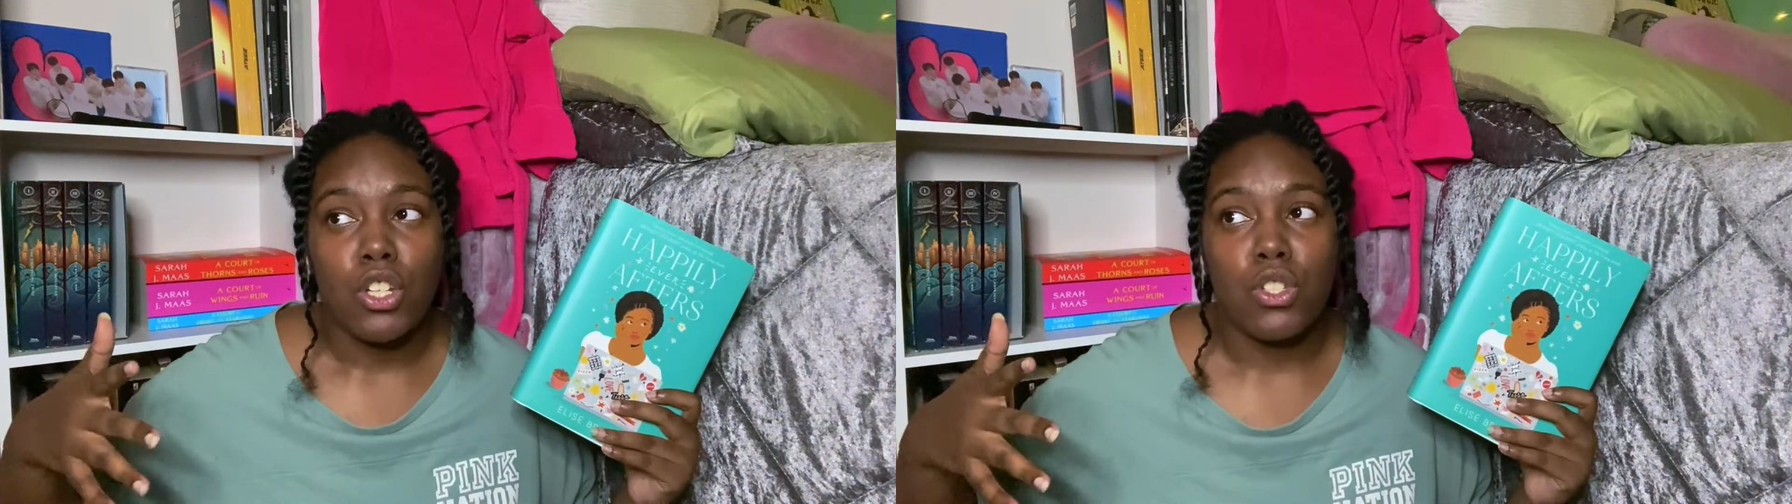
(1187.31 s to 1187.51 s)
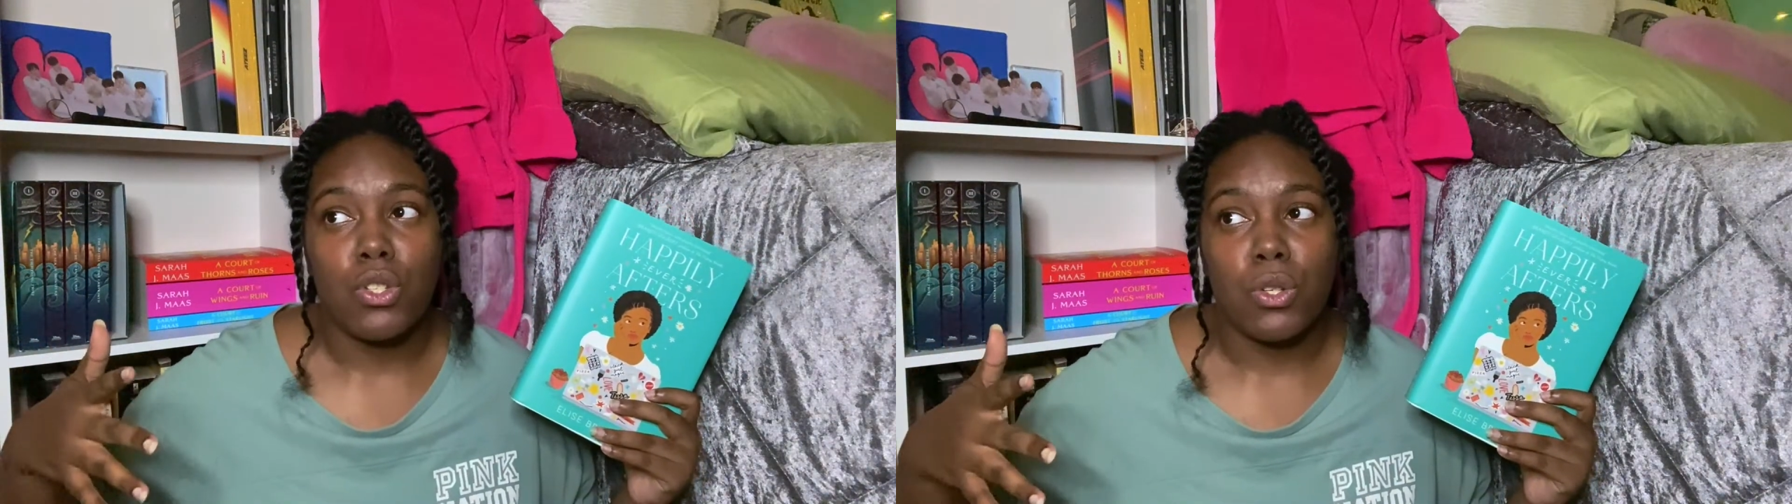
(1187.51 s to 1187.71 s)

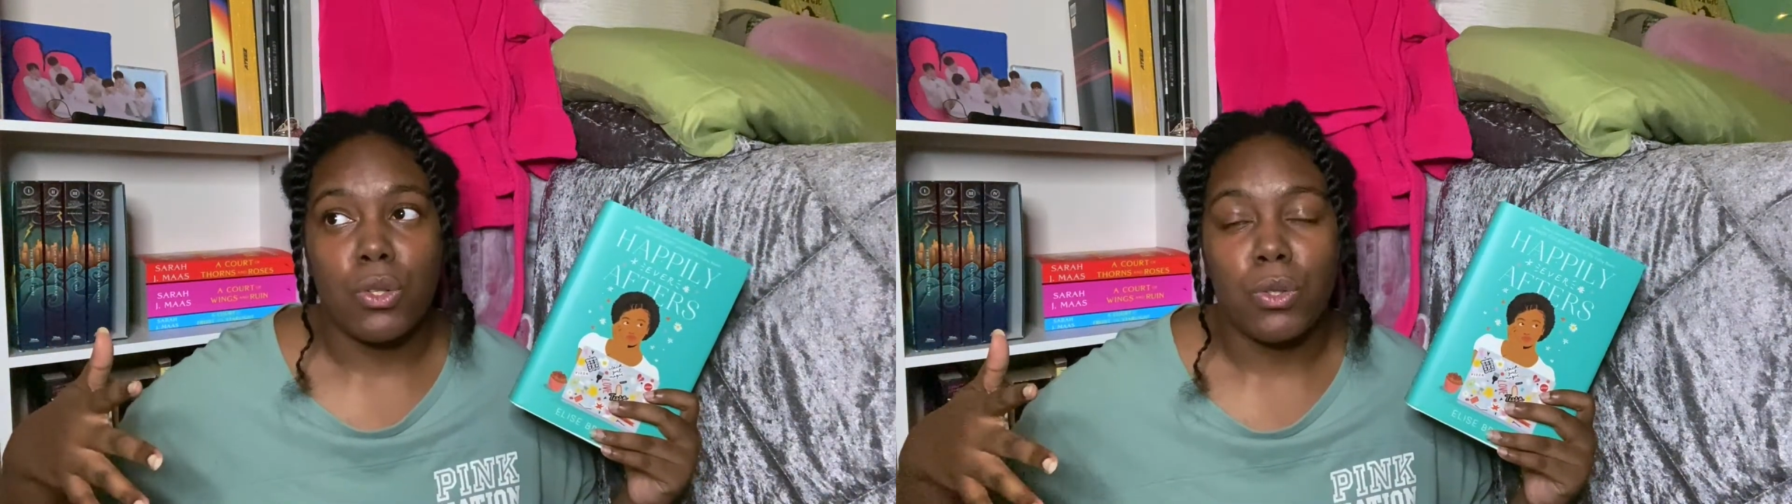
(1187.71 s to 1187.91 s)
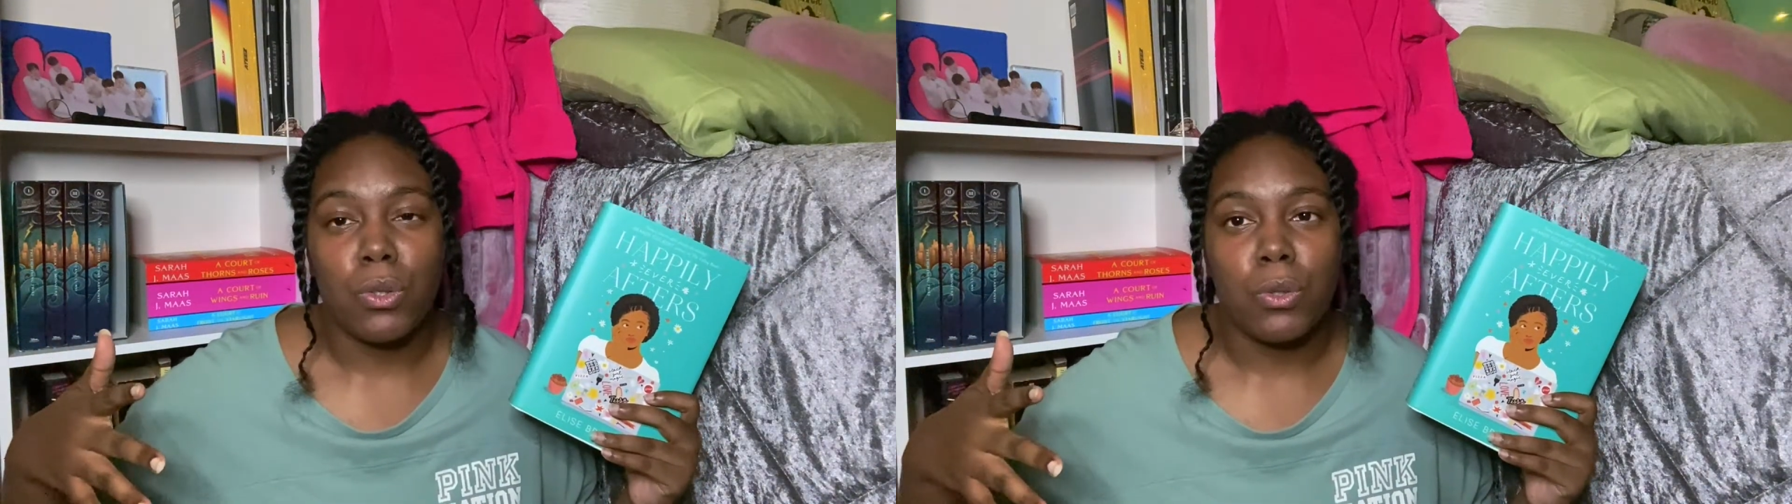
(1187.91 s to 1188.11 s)

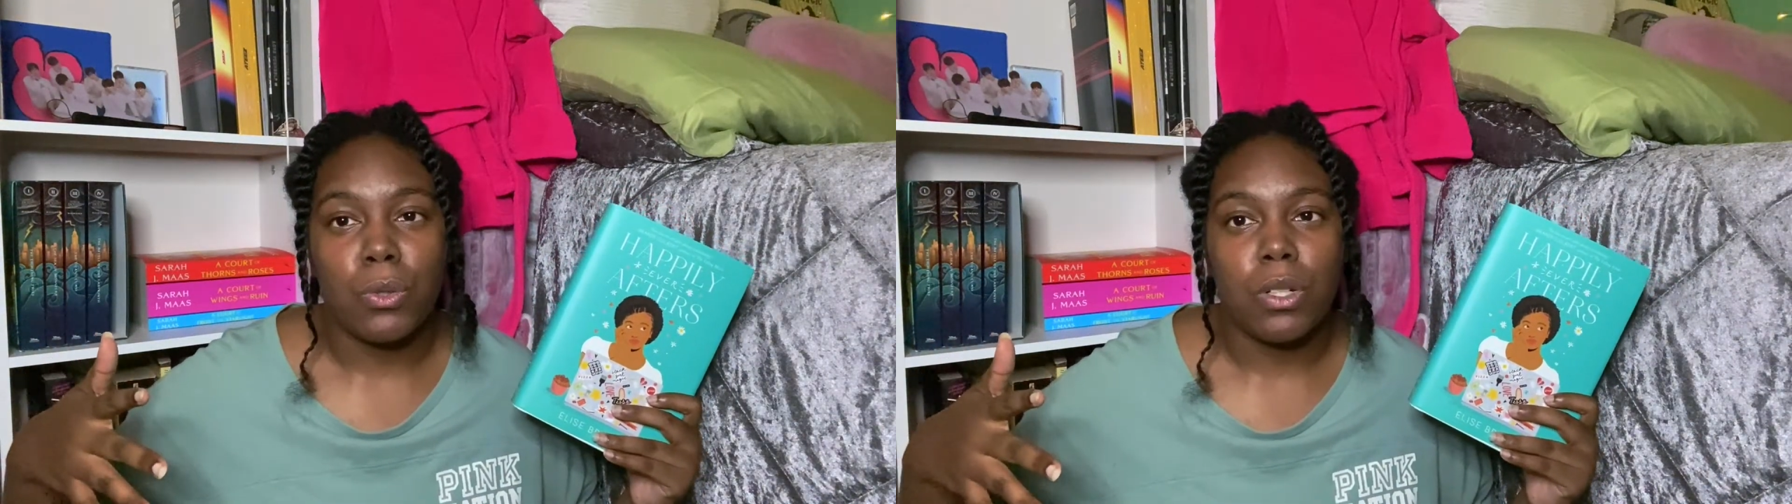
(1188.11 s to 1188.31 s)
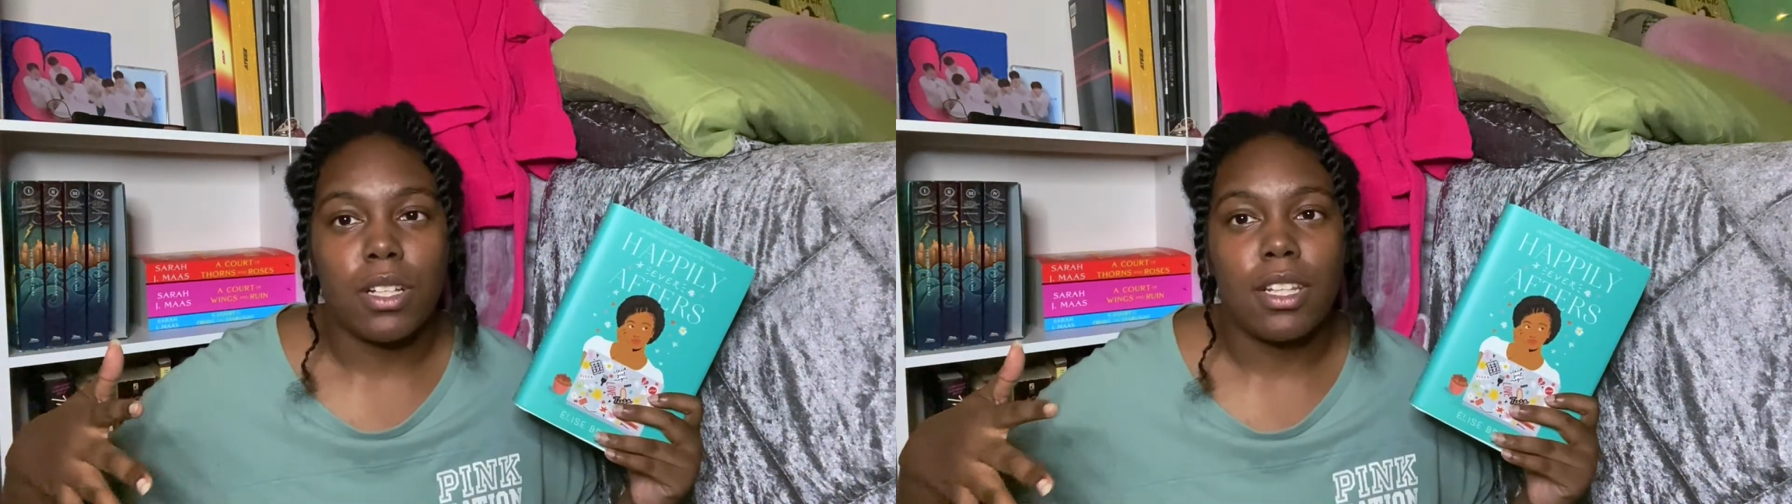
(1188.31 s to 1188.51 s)

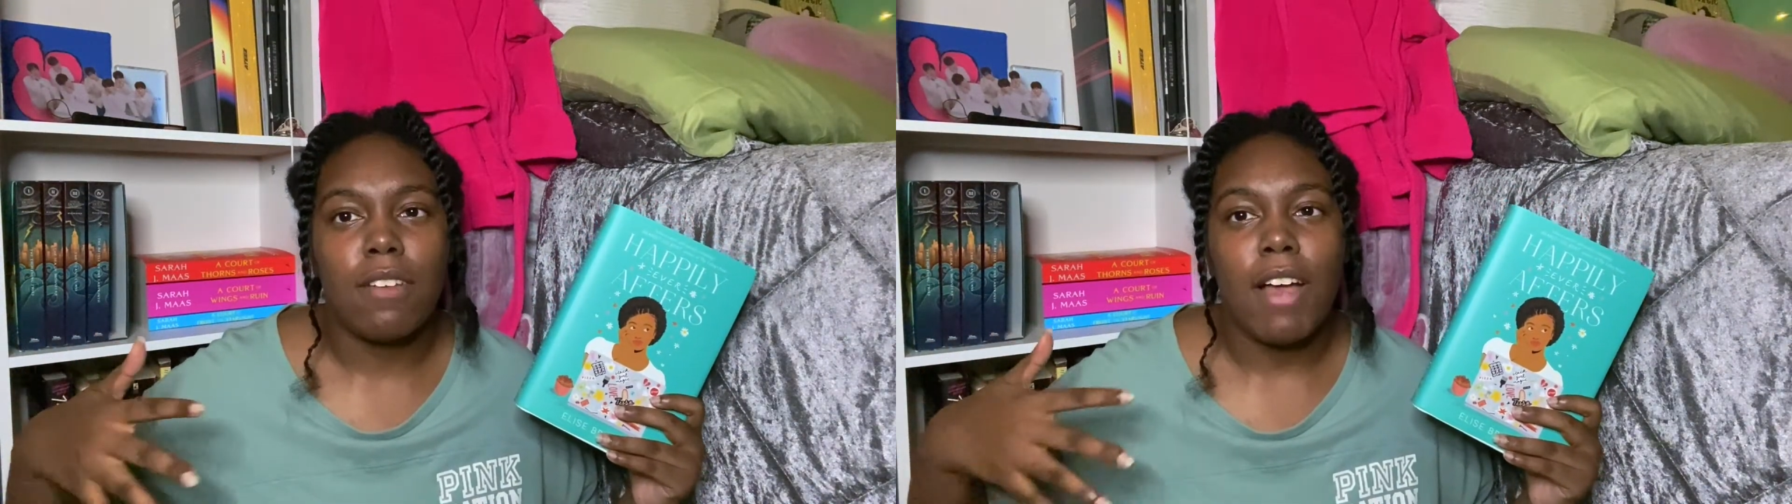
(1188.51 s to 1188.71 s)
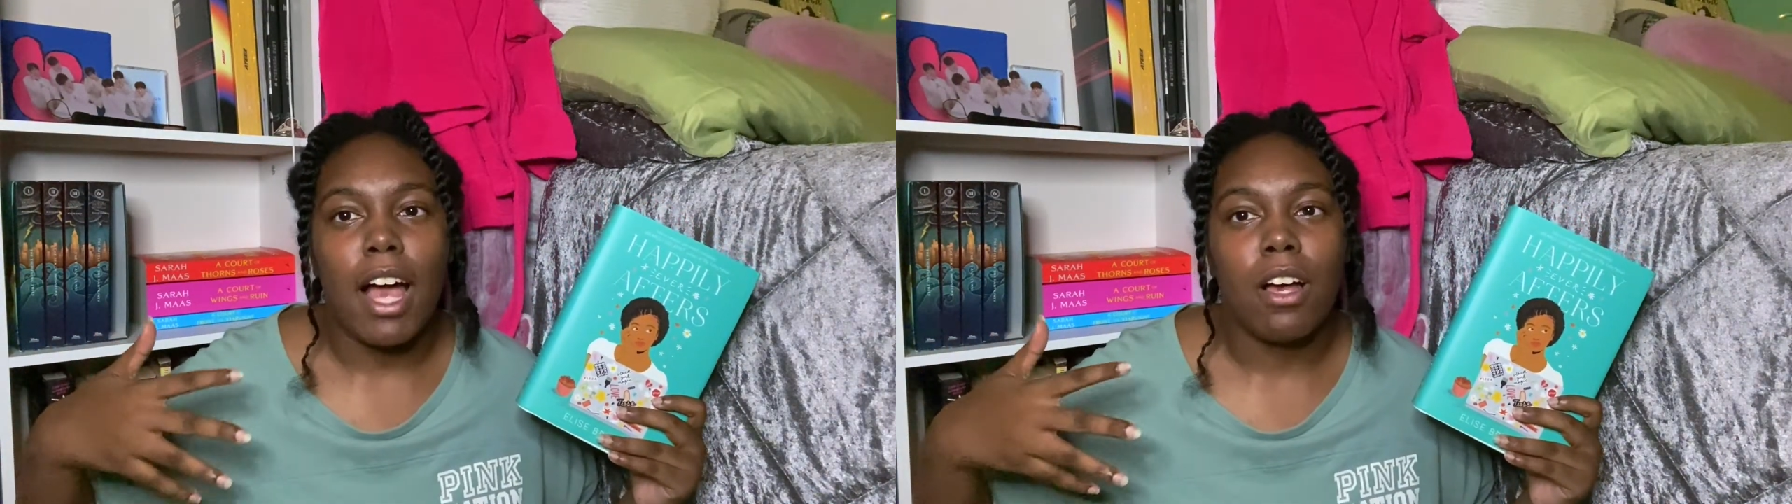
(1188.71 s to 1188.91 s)
to live
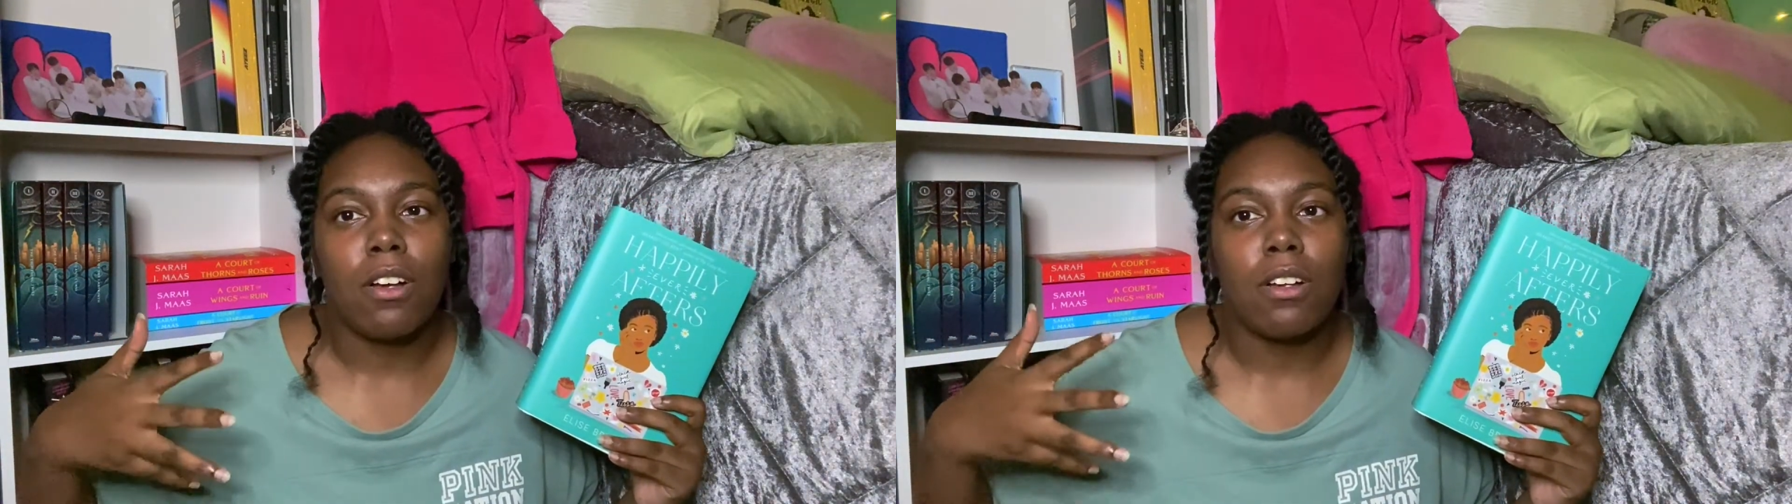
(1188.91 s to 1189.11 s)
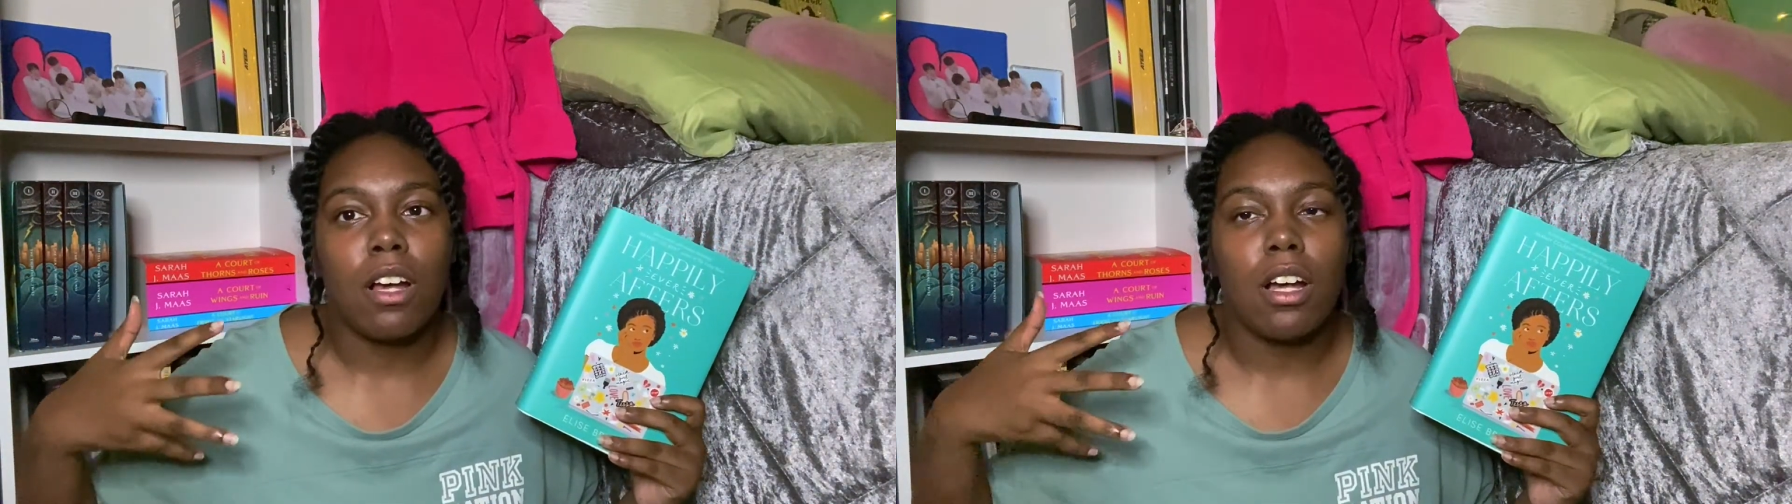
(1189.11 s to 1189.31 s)
out